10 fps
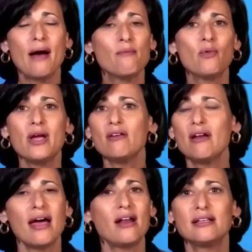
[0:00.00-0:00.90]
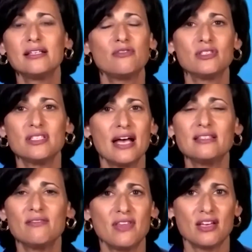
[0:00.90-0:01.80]
We are not on different sides
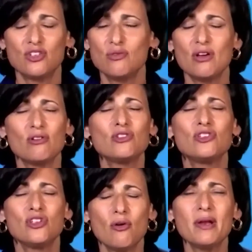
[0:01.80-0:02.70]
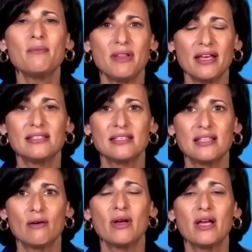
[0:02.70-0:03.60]
of the issue. There are so many places
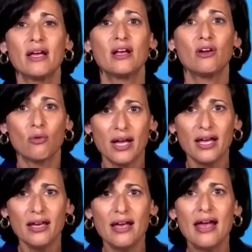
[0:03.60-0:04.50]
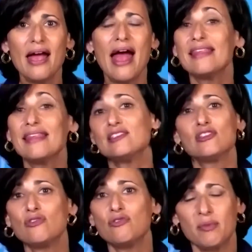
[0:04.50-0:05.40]
that we can agree, and let's
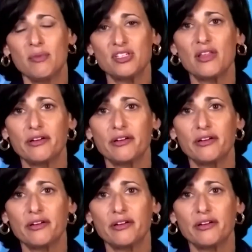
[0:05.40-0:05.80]
learn from each other.